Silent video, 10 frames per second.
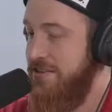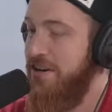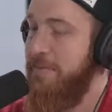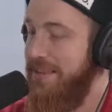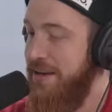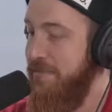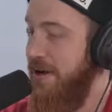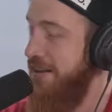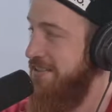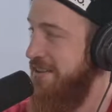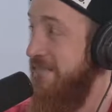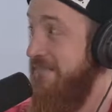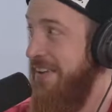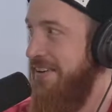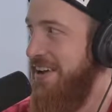about that in mine because I'm
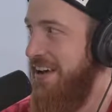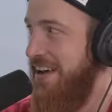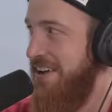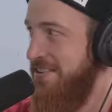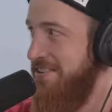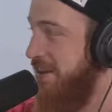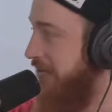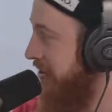very high on Discovery.